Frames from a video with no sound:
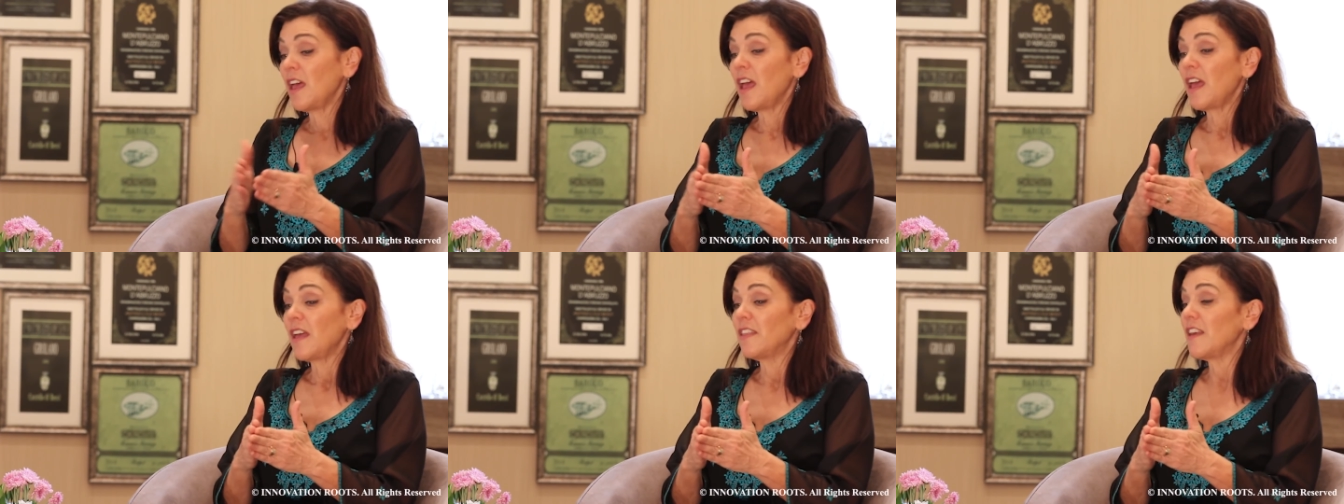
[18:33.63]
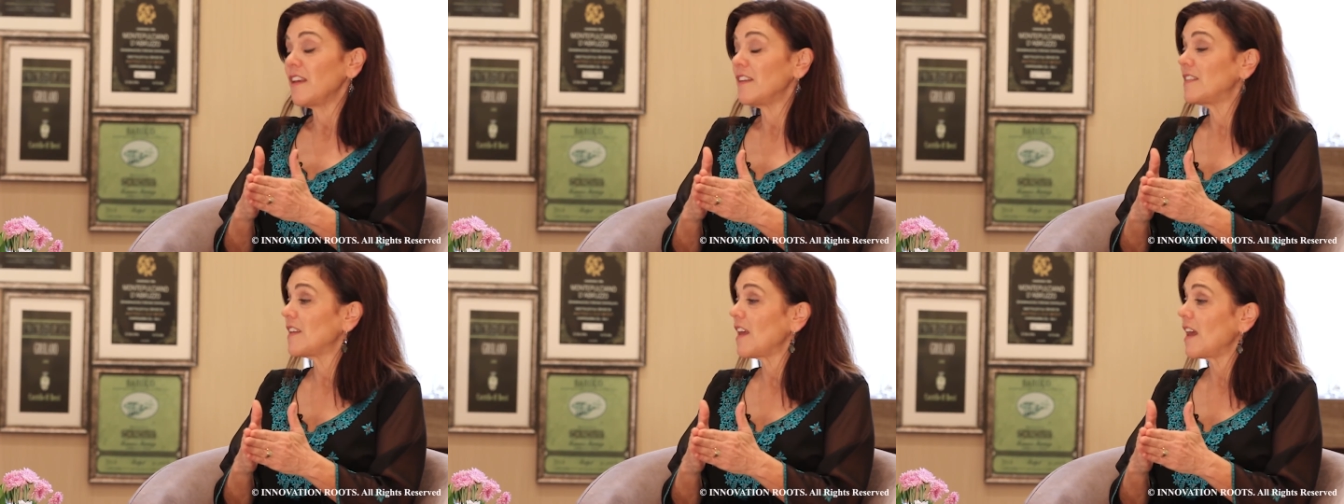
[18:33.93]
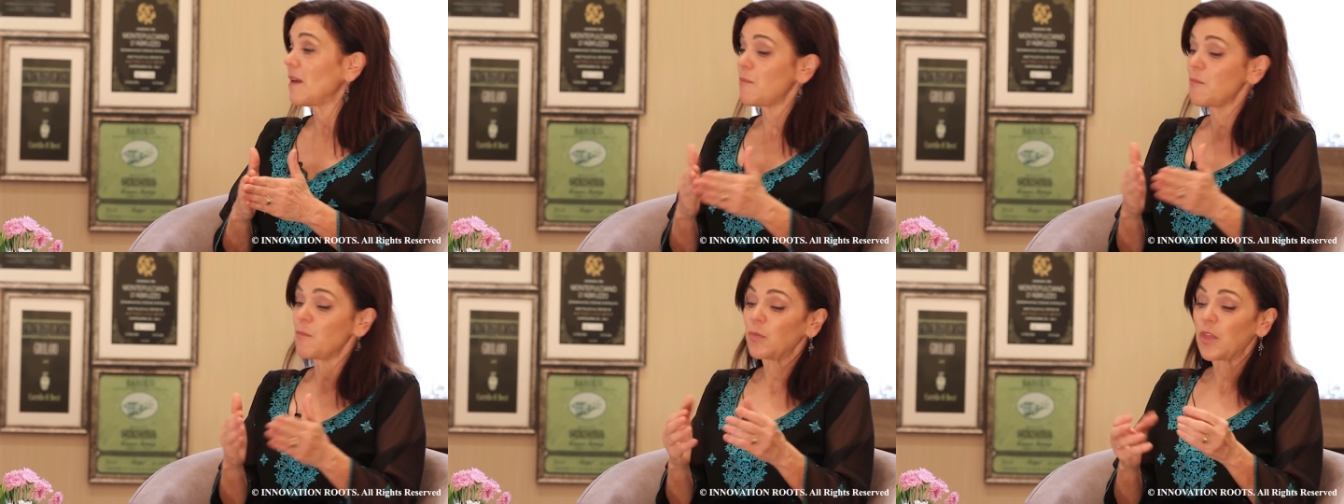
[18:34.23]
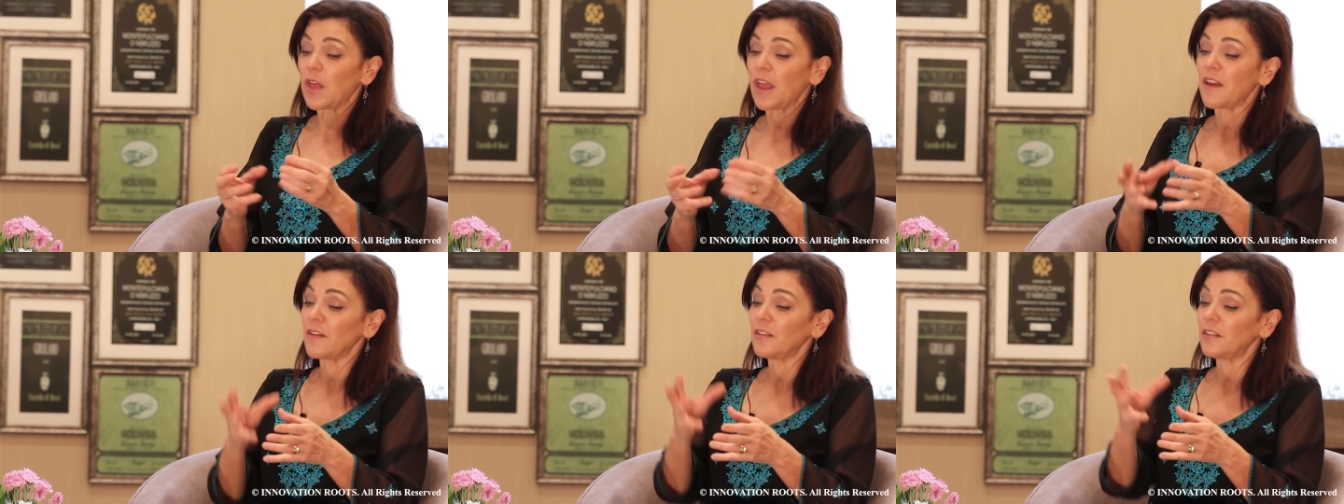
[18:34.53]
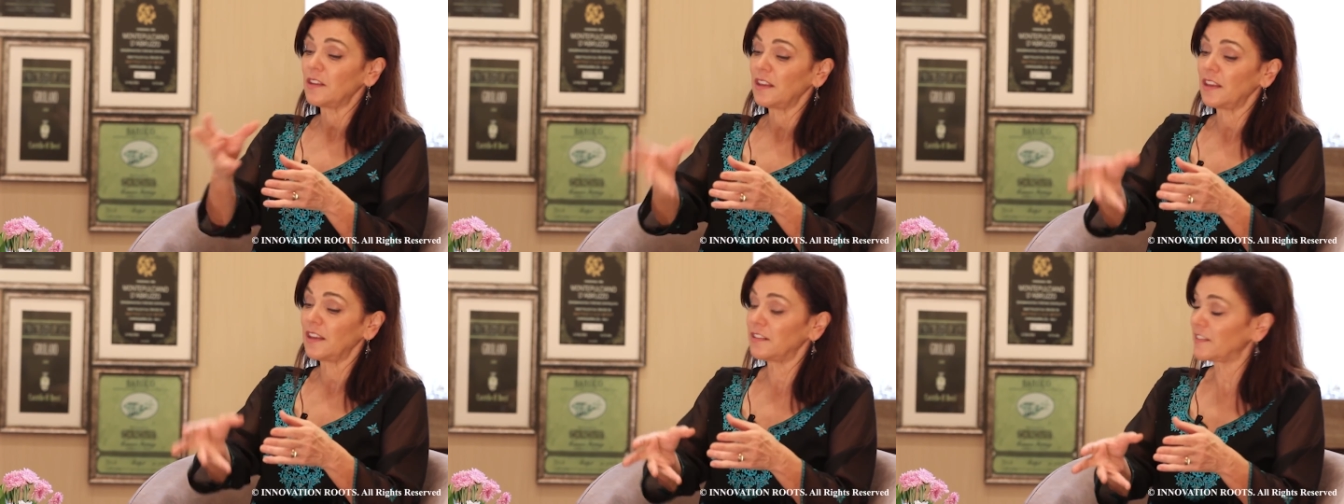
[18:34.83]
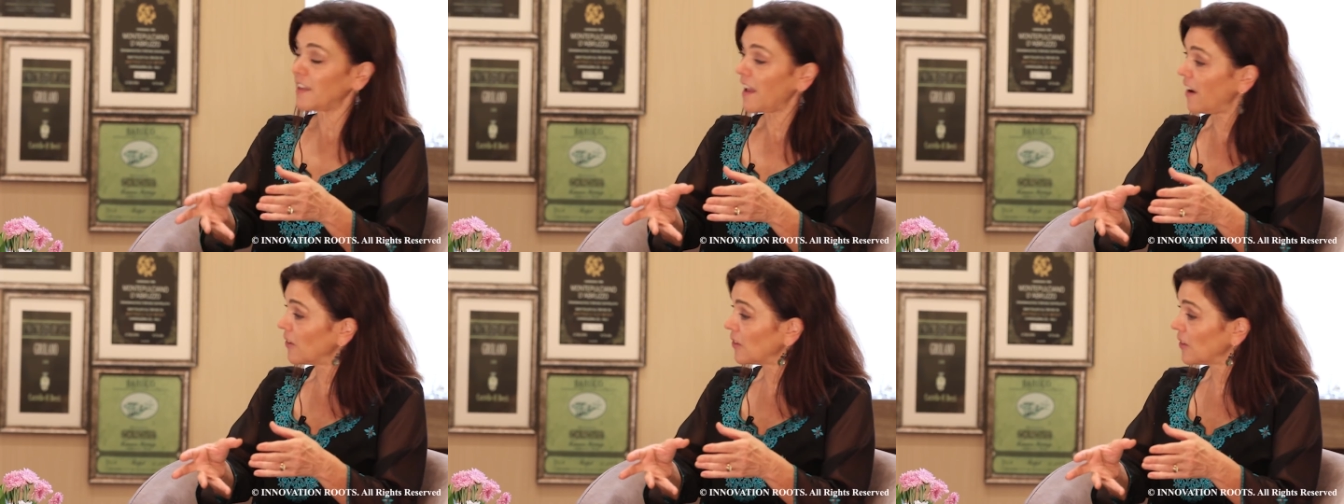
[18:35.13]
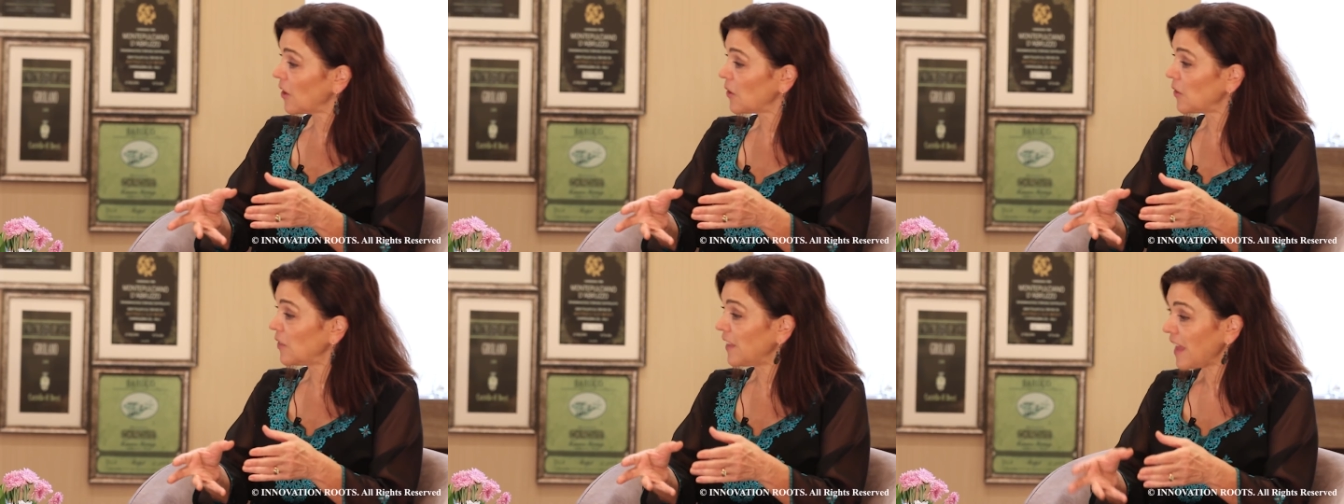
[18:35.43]
They say they
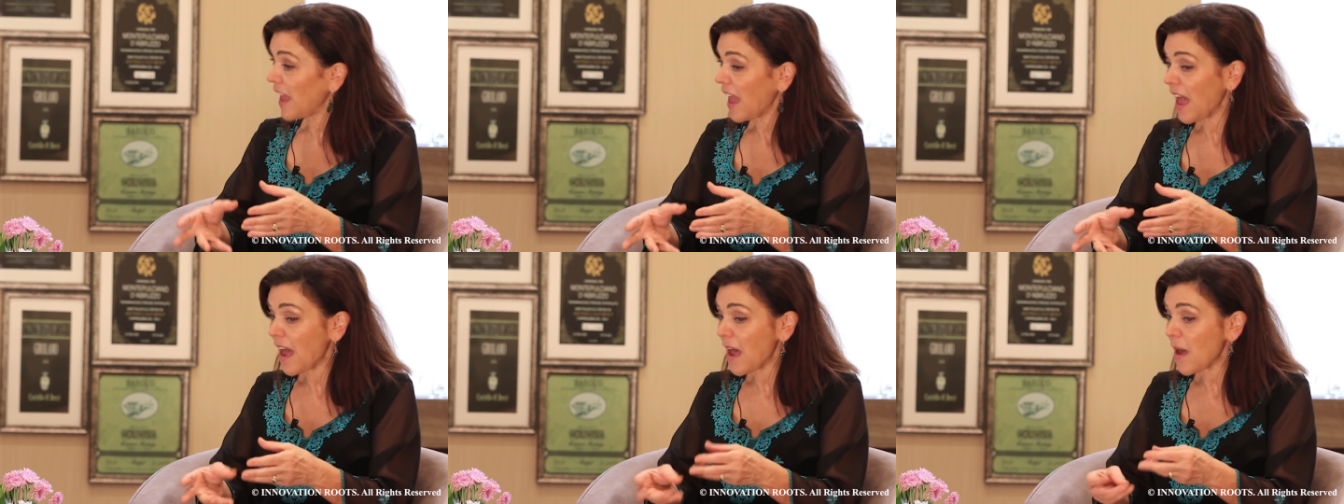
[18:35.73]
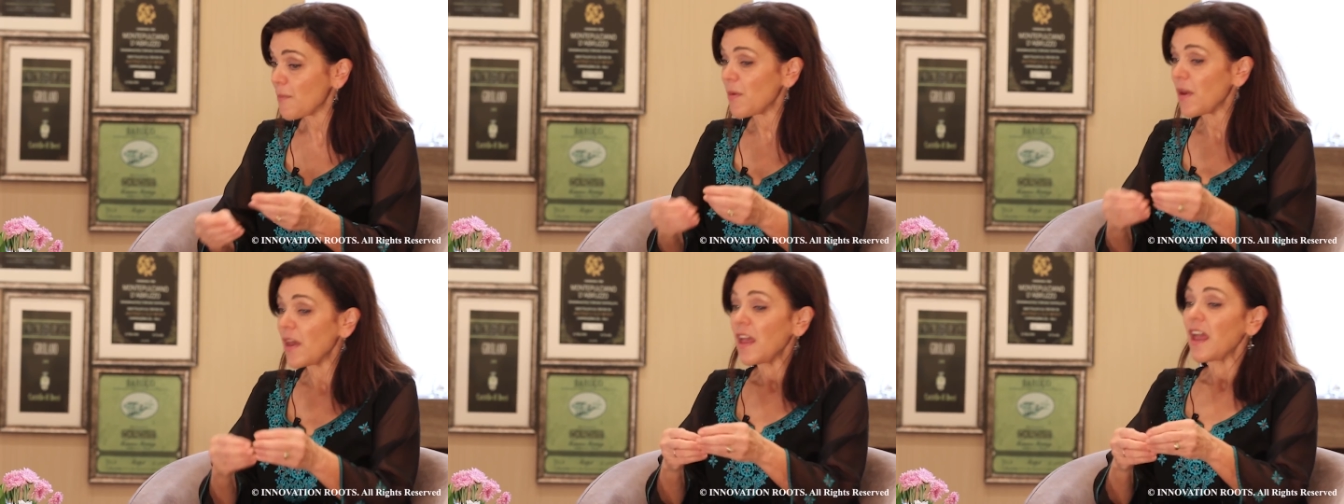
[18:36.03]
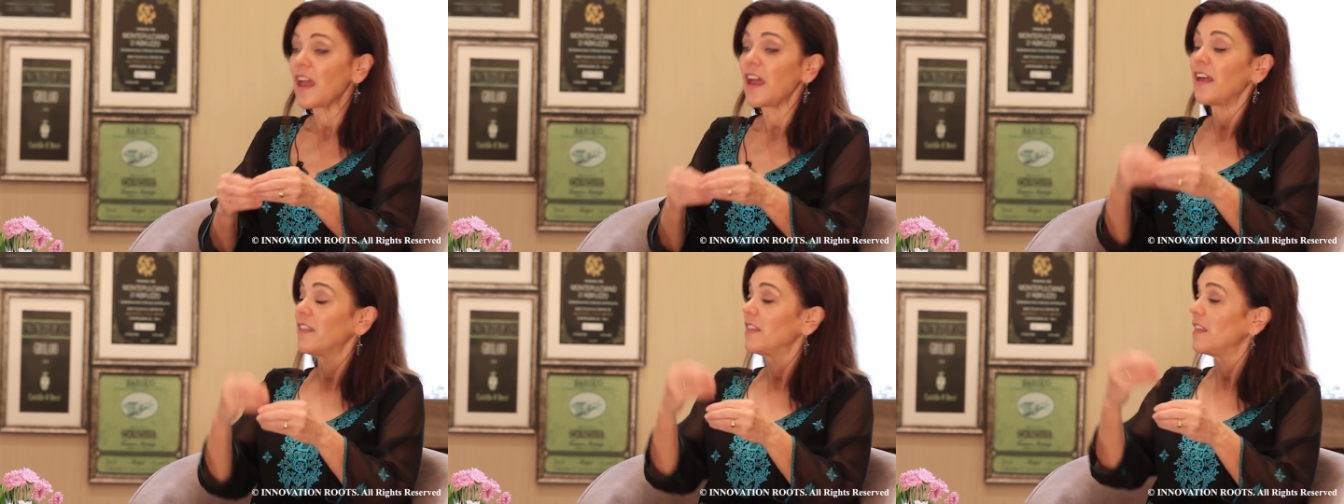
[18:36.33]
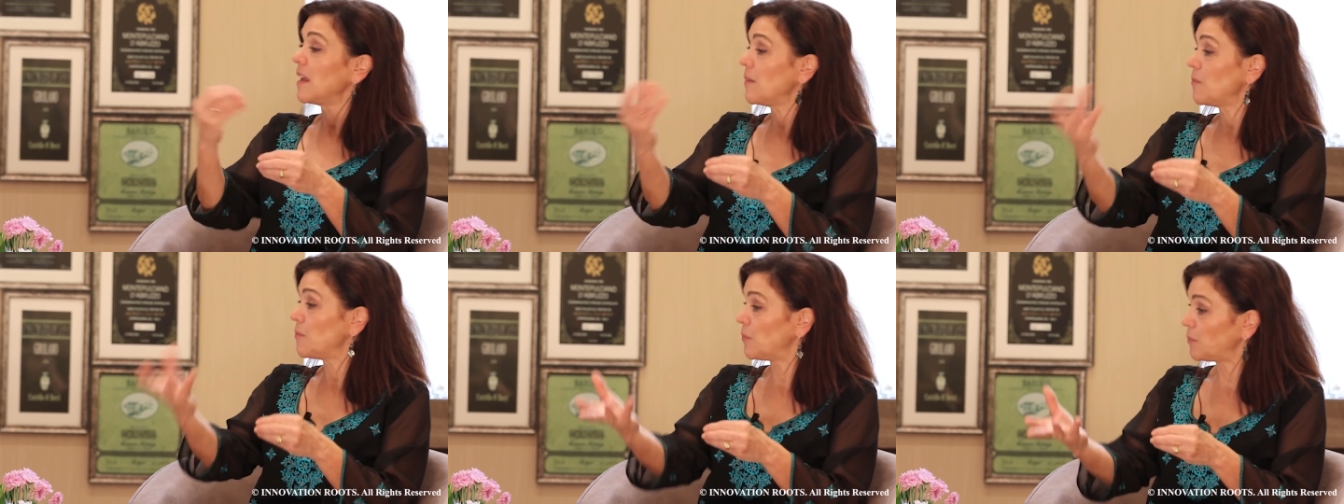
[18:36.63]
download the app and they